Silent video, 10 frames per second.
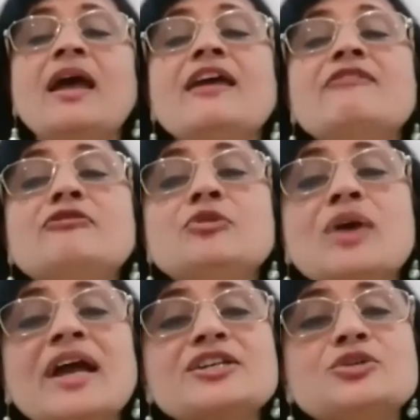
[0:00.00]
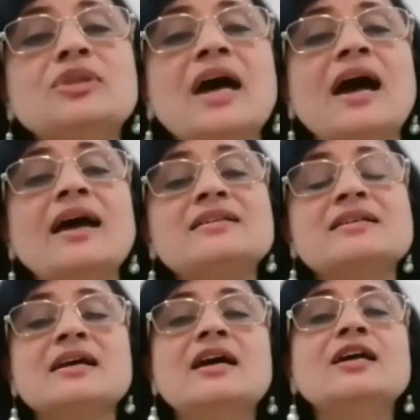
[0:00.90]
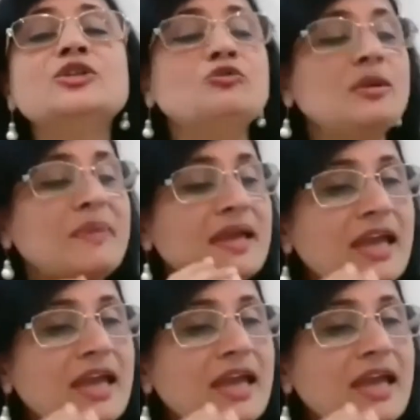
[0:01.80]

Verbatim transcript: If you can do that, you will be